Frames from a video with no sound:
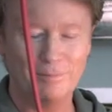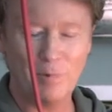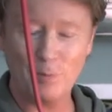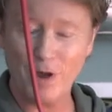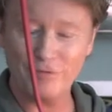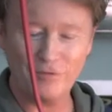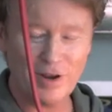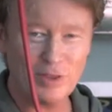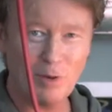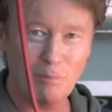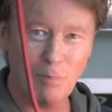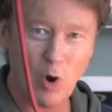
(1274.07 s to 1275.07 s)
But my friend,
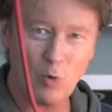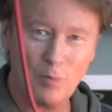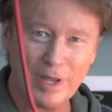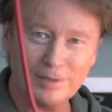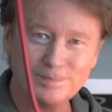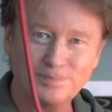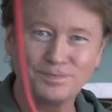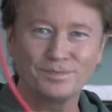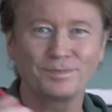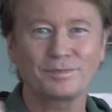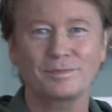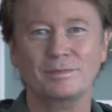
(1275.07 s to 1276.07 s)
the moment
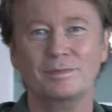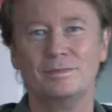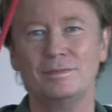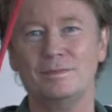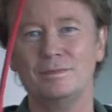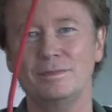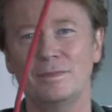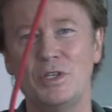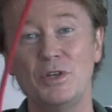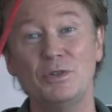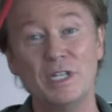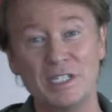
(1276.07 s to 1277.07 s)

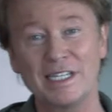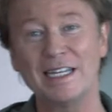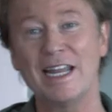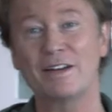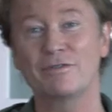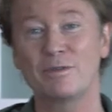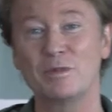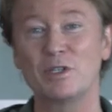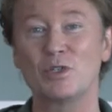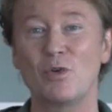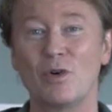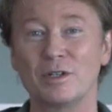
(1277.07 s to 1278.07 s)
you disconnect from the
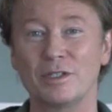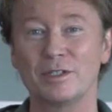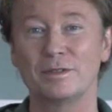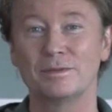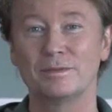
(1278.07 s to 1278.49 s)
source,